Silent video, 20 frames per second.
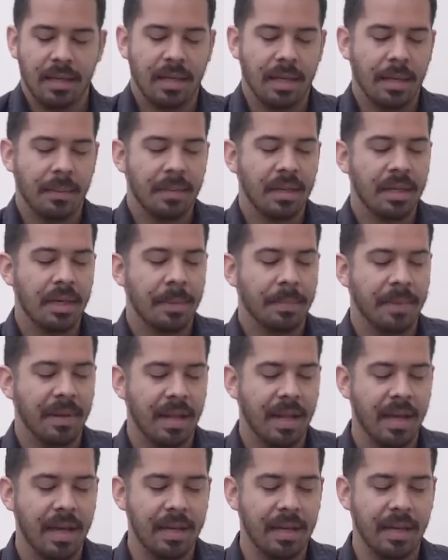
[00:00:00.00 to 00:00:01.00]
and I'm gonna
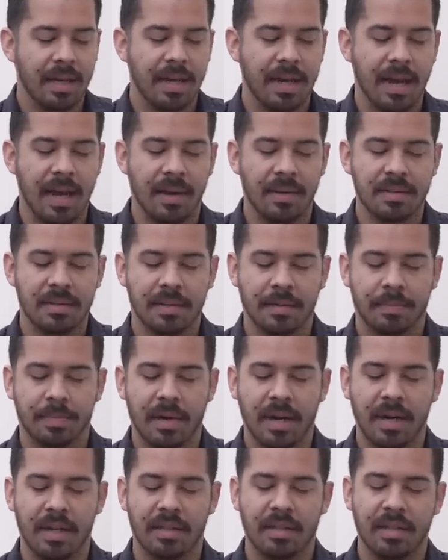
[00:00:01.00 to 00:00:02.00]
apply an ounce of
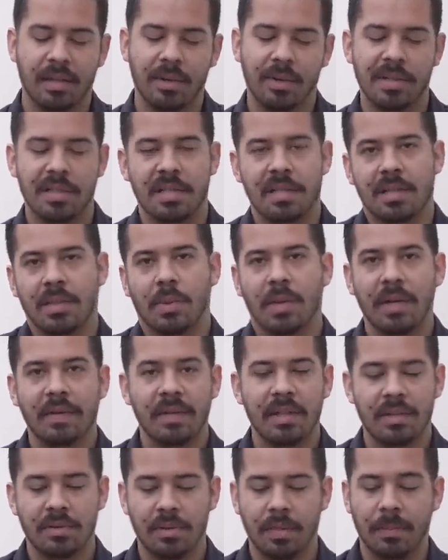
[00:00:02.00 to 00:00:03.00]
product here, which is
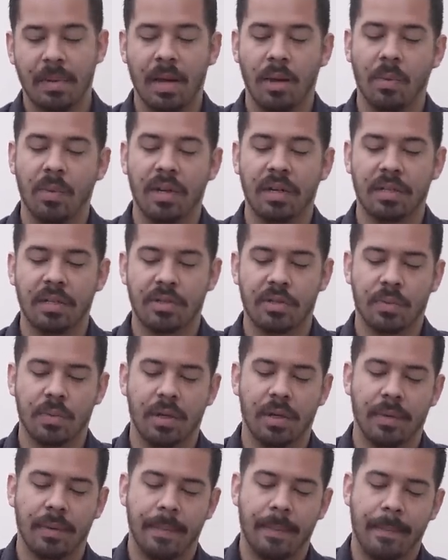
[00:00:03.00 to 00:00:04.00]
equivalent to about 1 good
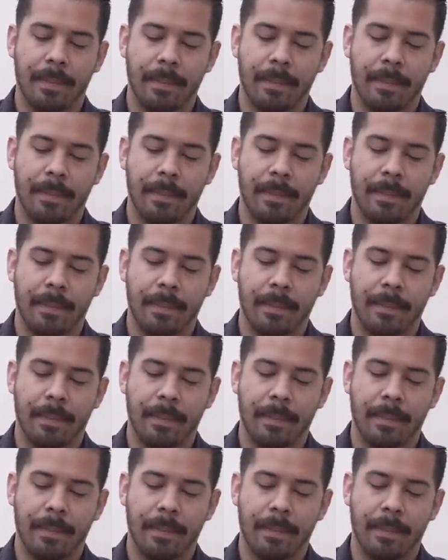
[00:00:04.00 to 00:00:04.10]
squirt.